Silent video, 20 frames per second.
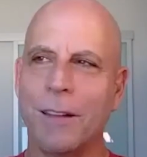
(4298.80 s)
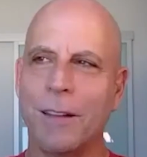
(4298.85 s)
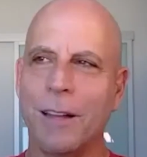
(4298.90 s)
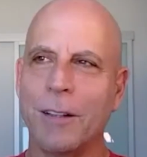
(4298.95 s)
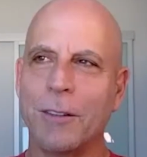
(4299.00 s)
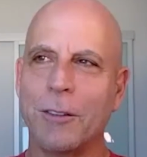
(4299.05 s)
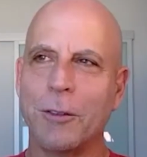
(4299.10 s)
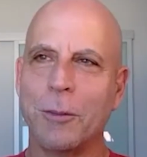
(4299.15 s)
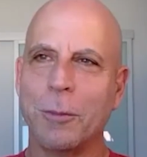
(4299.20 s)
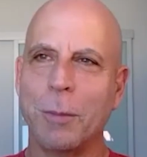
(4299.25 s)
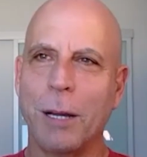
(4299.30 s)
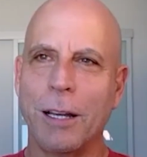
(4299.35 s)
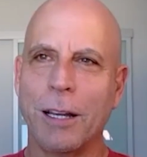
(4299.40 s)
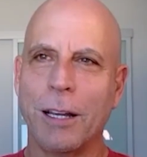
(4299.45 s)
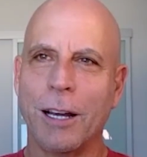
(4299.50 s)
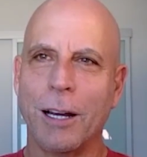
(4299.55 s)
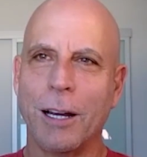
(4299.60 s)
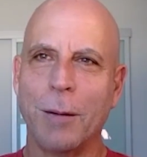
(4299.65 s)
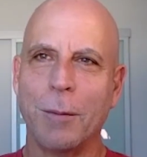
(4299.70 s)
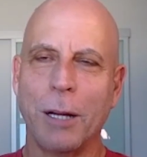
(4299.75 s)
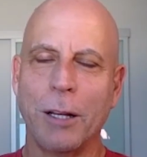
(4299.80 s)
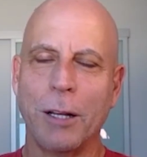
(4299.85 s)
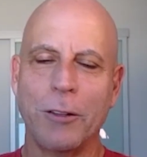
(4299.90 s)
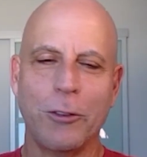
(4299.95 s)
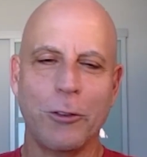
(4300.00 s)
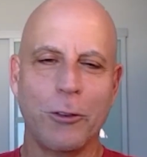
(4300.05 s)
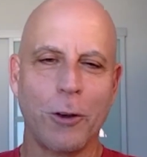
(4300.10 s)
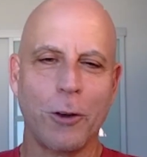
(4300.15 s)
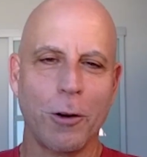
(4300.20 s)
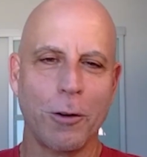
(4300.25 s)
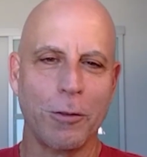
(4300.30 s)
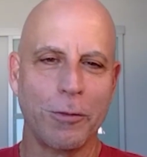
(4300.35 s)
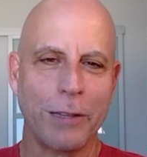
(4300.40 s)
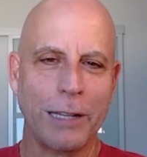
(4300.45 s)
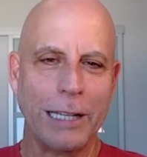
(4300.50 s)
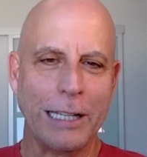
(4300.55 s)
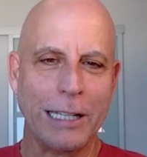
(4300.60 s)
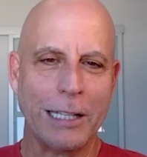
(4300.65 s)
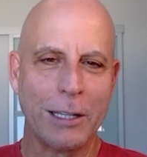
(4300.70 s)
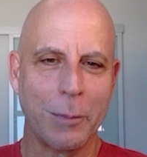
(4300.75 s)
that's my
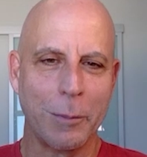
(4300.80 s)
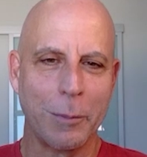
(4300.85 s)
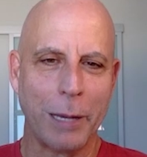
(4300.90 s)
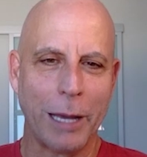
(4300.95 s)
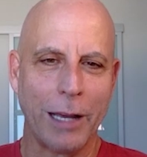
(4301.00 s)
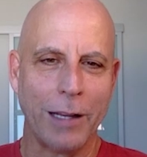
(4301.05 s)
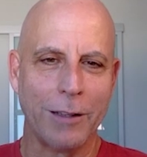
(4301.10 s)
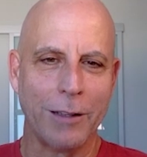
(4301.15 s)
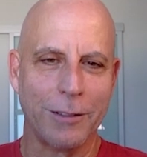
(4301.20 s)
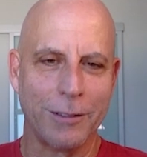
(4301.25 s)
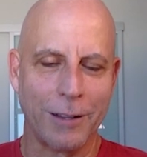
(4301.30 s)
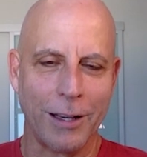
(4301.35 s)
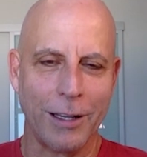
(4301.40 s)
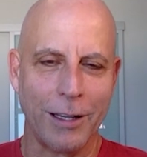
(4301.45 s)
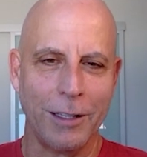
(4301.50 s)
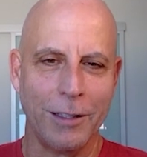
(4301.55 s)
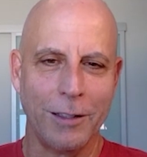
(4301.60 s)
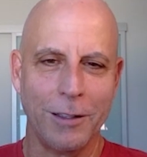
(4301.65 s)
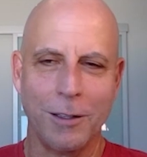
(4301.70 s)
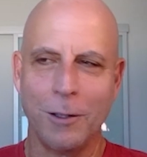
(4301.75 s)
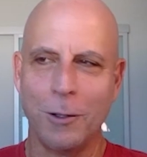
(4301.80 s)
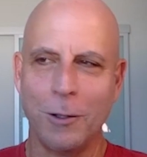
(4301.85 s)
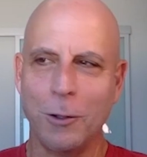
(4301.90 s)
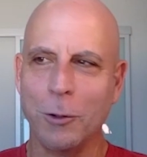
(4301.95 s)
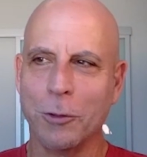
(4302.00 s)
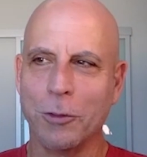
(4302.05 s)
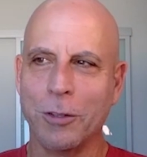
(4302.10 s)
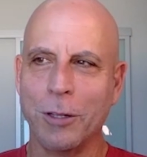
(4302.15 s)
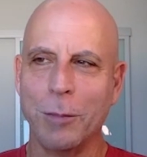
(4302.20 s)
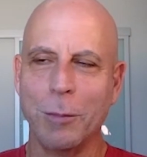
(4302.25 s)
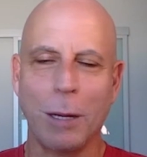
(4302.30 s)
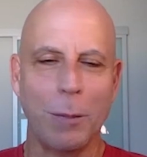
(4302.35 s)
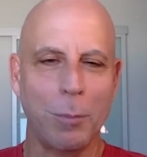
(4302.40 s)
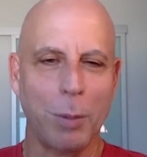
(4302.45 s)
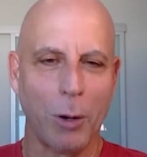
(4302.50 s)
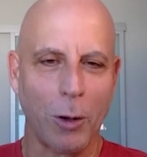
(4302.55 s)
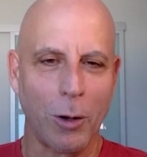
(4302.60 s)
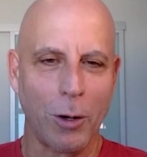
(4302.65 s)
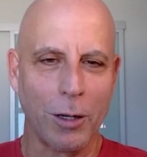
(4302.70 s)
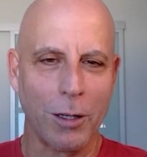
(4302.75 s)
Starfleet command site. You'll see my
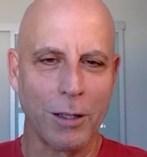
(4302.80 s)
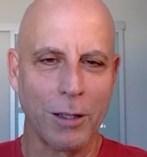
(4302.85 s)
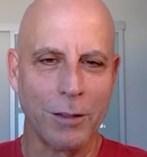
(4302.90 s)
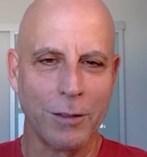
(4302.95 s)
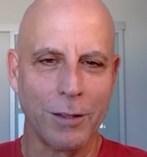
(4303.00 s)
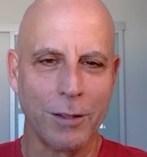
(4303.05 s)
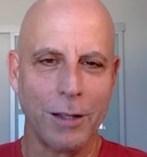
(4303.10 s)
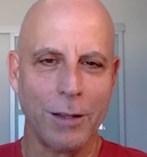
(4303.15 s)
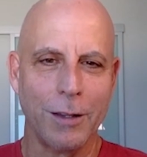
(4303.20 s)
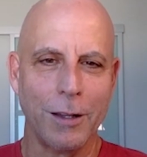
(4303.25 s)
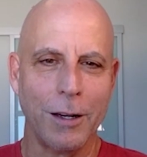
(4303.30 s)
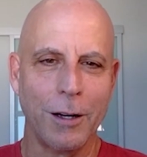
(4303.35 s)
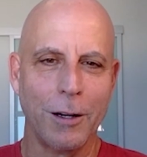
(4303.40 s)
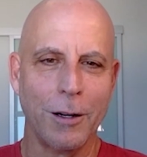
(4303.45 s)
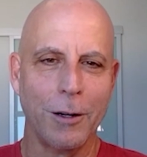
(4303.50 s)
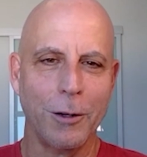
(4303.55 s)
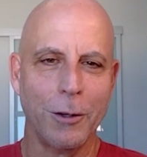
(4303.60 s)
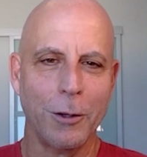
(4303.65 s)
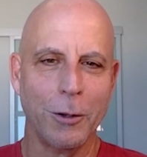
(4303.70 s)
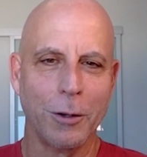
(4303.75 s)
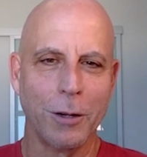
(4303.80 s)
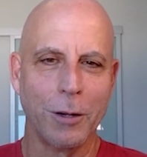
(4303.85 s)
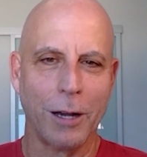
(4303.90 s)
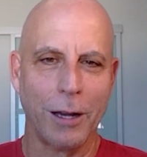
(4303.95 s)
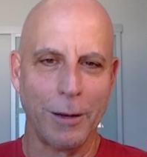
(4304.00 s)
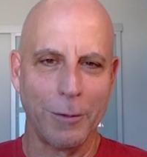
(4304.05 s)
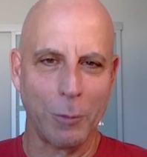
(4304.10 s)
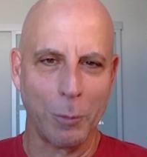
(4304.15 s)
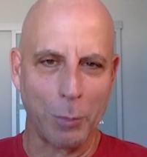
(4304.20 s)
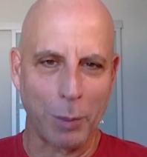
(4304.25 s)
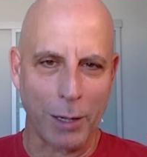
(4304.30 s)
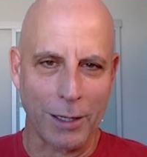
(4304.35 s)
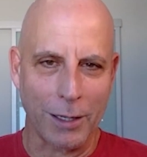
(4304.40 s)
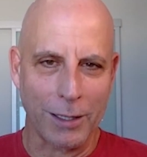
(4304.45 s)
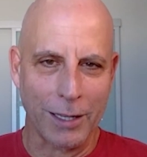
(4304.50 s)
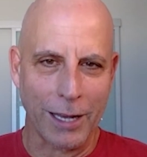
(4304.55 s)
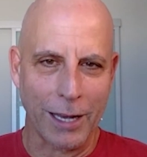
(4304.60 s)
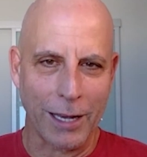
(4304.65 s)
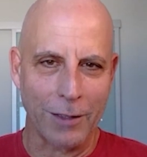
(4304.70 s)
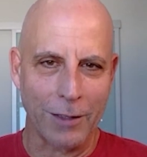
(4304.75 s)
blog is on there. I have a
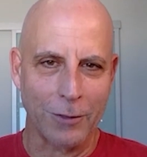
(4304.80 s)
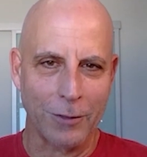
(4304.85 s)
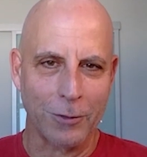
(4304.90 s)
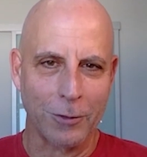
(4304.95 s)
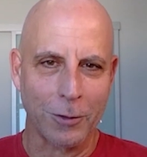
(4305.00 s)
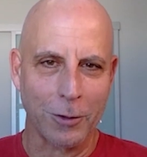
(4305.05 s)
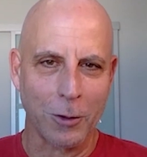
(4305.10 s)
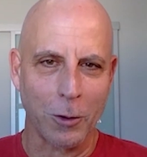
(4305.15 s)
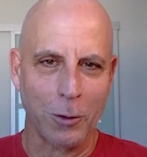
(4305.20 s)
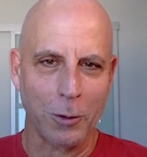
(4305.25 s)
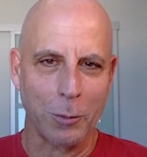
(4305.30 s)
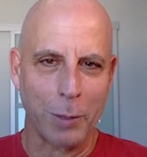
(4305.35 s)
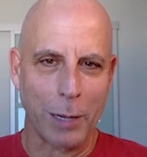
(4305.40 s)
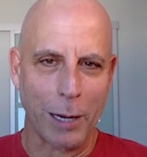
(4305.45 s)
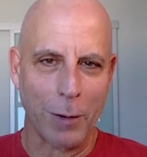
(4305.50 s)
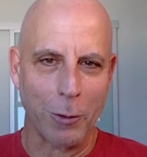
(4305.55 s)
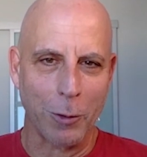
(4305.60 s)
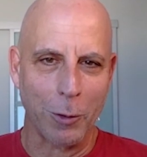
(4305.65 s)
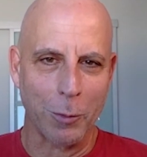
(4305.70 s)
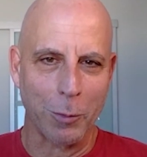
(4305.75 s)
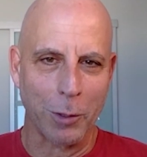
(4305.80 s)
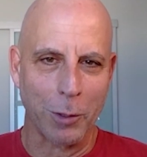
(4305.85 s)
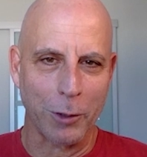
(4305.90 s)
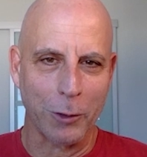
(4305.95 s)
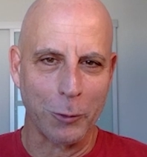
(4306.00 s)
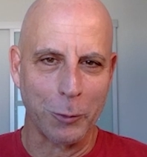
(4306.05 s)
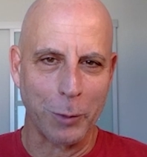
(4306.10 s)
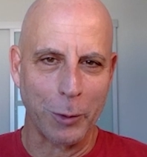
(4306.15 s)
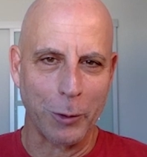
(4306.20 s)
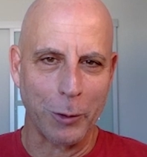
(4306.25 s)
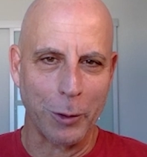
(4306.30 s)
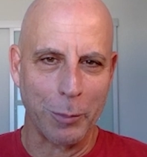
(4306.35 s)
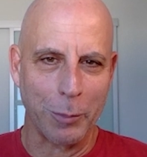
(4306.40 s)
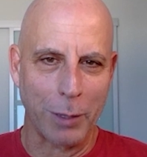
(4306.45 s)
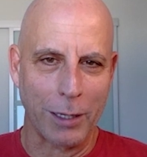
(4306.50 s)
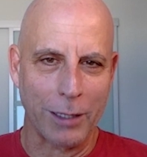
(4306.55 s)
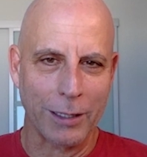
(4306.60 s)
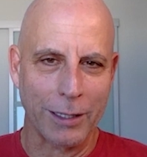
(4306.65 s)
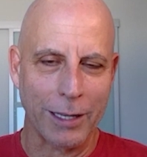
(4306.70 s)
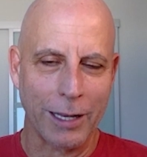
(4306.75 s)
podcast called the Power Prosperity
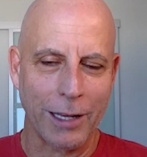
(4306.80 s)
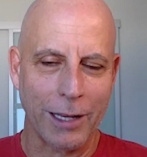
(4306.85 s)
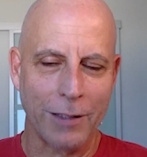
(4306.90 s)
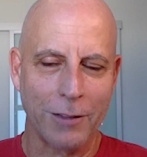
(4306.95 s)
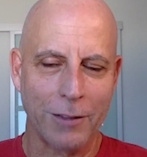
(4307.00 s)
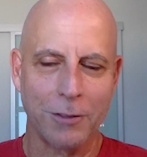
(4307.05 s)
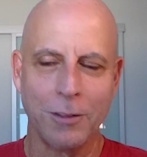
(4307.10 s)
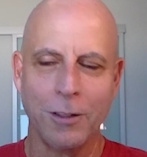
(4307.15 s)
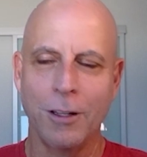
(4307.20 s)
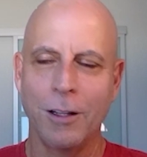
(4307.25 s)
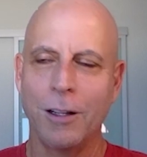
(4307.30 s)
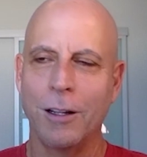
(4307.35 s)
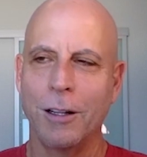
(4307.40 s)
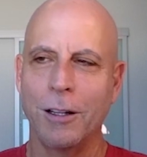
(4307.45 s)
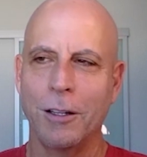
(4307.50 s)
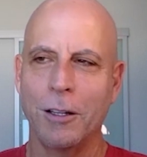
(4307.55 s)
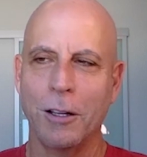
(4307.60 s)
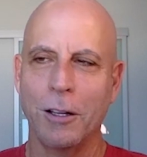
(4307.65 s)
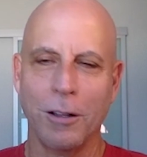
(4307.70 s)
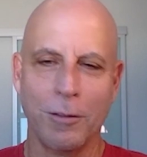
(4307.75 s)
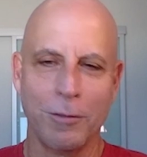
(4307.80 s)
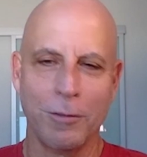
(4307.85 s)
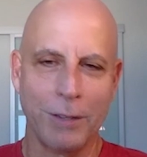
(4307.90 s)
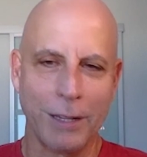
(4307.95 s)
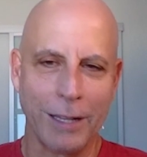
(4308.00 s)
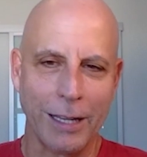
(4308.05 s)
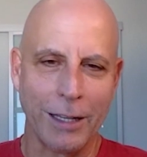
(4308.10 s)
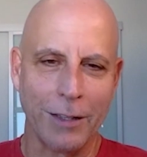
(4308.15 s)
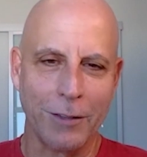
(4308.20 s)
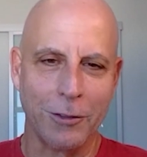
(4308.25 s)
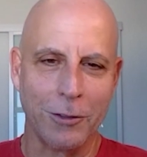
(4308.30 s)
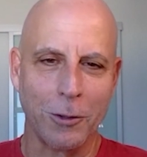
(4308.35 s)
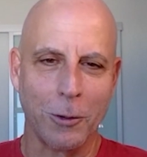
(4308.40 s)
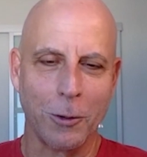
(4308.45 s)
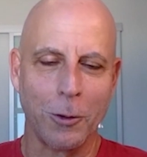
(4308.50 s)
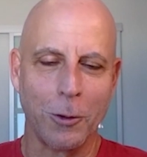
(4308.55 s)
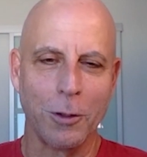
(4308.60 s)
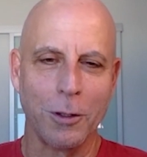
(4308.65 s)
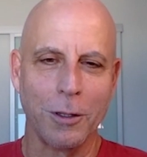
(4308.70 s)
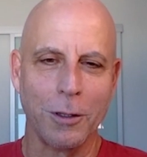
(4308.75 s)
Podcast. You have links to
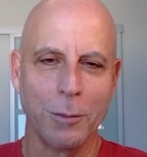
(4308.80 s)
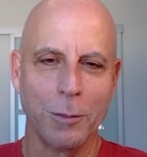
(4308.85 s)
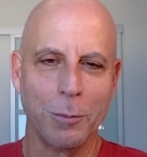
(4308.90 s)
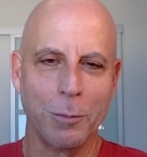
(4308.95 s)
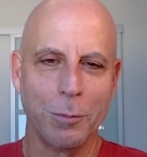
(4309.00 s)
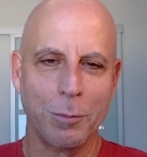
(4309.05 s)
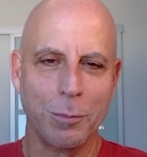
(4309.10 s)
all the